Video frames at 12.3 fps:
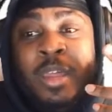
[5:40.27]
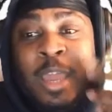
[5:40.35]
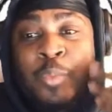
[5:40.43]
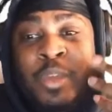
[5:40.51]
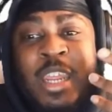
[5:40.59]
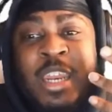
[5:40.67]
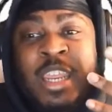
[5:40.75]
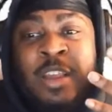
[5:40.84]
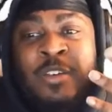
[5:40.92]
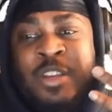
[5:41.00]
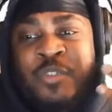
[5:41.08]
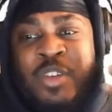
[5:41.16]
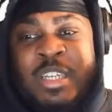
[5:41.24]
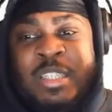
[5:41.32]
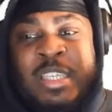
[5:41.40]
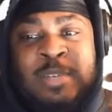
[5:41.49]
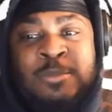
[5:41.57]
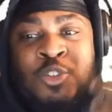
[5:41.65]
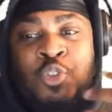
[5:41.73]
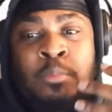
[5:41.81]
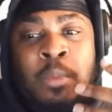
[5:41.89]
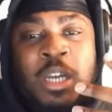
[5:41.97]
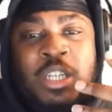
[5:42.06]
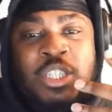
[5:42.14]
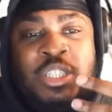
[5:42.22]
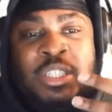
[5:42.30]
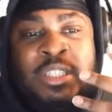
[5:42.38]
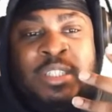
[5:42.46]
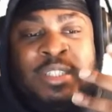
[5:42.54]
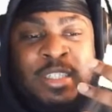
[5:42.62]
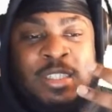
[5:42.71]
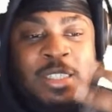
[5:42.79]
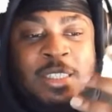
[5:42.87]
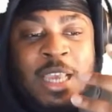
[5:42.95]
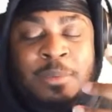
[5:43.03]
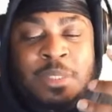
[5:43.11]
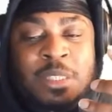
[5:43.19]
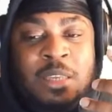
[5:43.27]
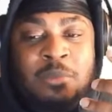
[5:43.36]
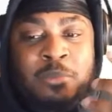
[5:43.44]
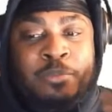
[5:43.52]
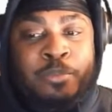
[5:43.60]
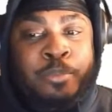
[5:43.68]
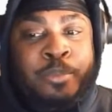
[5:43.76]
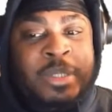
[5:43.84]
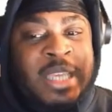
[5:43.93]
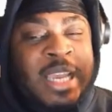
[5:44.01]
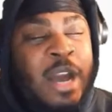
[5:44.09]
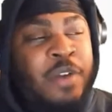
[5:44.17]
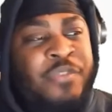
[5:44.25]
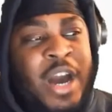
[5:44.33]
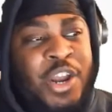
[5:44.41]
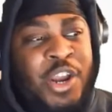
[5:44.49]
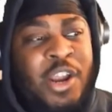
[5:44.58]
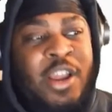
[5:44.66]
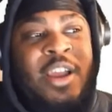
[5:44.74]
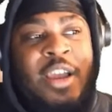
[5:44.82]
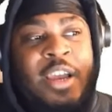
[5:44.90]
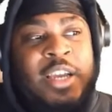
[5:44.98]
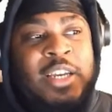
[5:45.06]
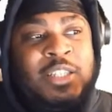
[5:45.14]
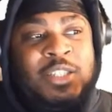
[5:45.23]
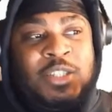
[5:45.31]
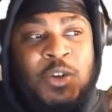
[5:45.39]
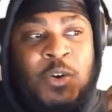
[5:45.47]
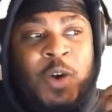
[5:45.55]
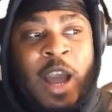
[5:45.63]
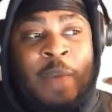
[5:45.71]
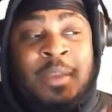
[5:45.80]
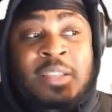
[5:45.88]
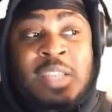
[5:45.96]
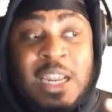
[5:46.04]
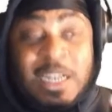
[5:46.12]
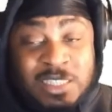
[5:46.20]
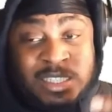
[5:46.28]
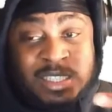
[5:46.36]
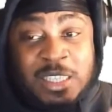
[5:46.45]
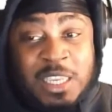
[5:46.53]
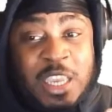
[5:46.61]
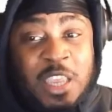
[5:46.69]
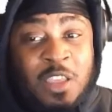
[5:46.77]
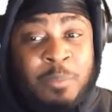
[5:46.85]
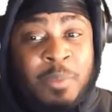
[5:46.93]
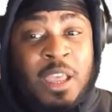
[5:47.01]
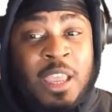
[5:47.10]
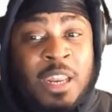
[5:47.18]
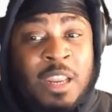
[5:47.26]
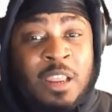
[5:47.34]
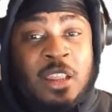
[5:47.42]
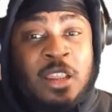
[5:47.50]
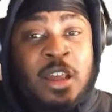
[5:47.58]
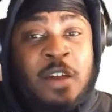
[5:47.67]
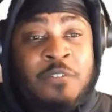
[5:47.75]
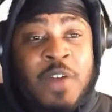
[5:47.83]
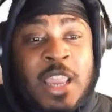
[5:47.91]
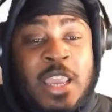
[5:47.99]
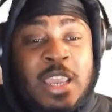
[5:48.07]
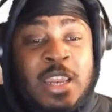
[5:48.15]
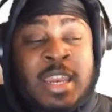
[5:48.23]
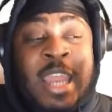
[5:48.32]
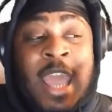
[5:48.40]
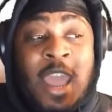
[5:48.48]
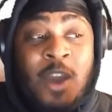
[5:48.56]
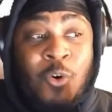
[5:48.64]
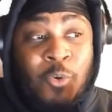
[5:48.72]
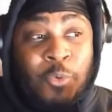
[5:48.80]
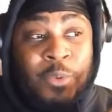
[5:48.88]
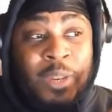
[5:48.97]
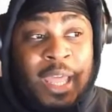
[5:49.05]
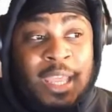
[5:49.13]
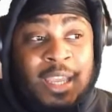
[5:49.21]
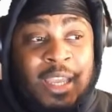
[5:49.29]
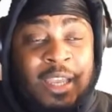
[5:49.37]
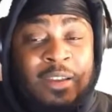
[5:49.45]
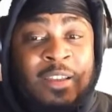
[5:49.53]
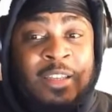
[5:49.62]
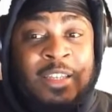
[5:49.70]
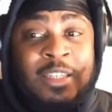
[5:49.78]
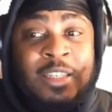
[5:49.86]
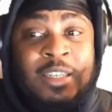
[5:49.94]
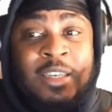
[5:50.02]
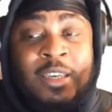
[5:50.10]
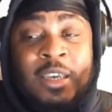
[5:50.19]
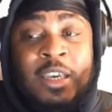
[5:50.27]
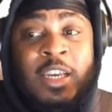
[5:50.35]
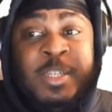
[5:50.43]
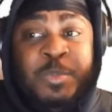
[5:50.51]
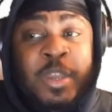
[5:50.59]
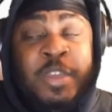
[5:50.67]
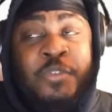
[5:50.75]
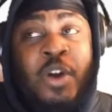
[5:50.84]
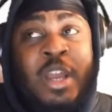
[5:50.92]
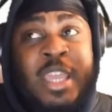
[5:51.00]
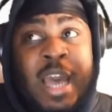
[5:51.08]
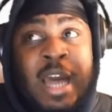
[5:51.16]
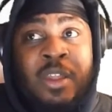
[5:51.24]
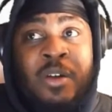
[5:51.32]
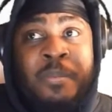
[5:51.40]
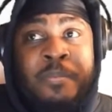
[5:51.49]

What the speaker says: we didn't get to really see him do much since the time skip for Takeout Fodder. So I'm excited to see him in a fight now. Like, because when he fought Callum,